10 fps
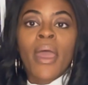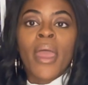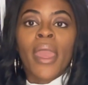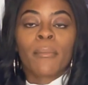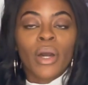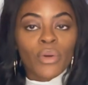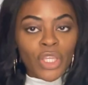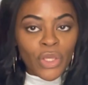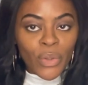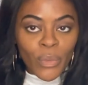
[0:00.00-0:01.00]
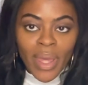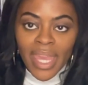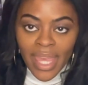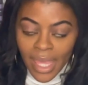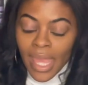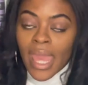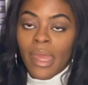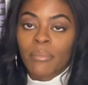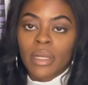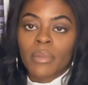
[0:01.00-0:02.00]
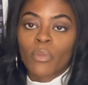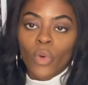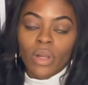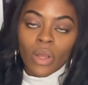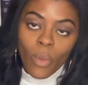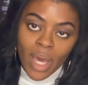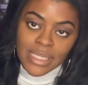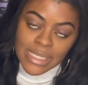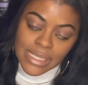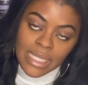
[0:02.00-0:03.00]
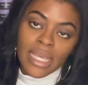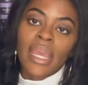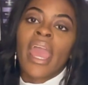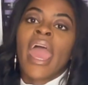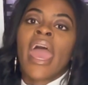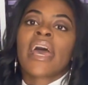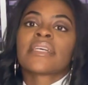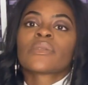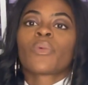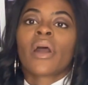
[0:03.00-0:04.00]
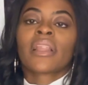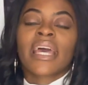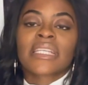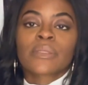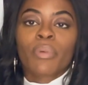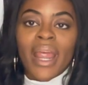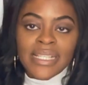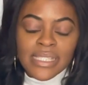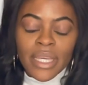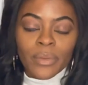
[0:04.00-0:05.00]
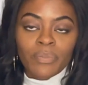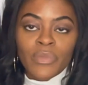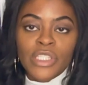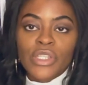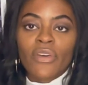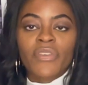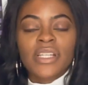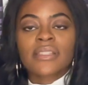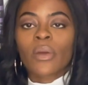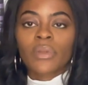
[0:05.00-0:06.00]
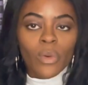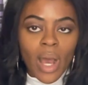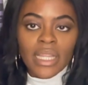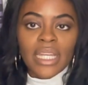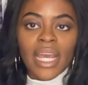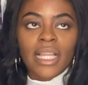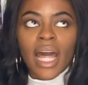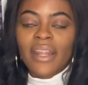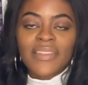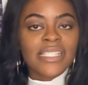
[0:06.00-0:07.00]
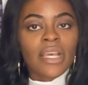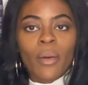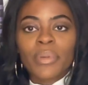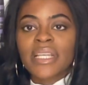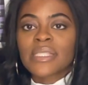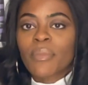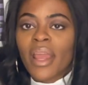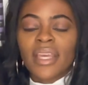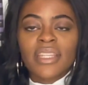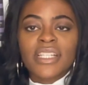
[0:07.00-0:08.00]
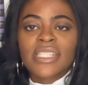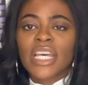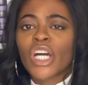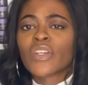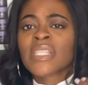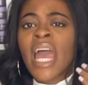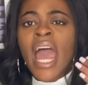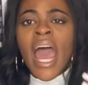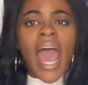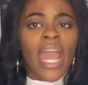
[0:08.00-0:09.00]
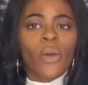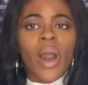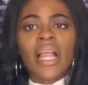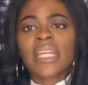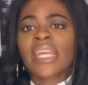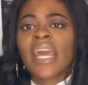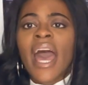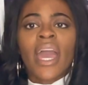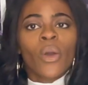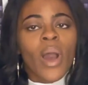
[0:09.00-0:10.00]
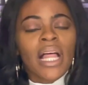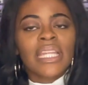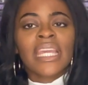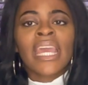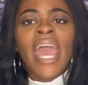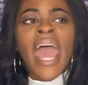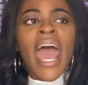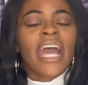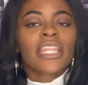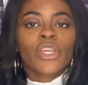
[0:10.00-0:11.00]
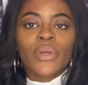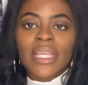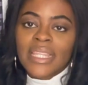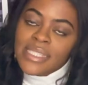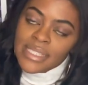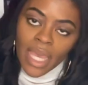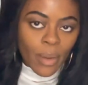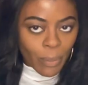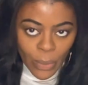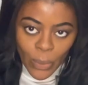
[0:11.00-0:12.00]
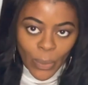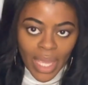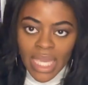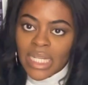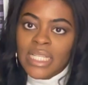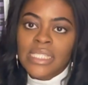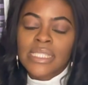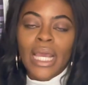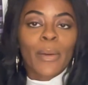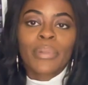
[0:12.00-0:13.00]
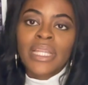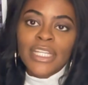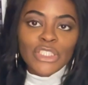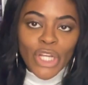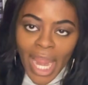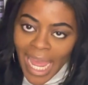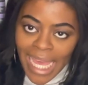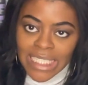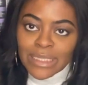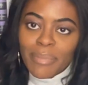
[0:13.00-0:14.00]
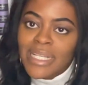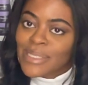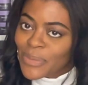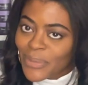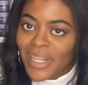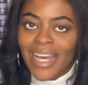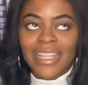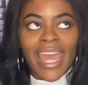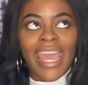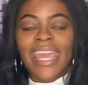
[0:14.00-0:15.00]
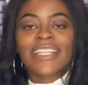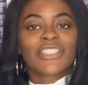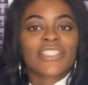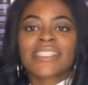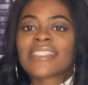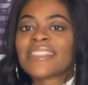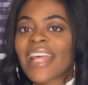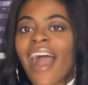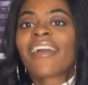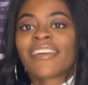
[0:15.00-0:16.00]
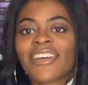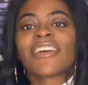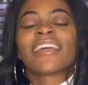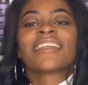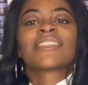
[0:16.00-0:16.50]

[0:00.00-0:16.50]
MOQ, aka minimum order quantity, as well as pricing. So first thing with quality, a lot of these companies market themselves high quality, and then you get the sample and it's complete trash, basura, like it's just not good.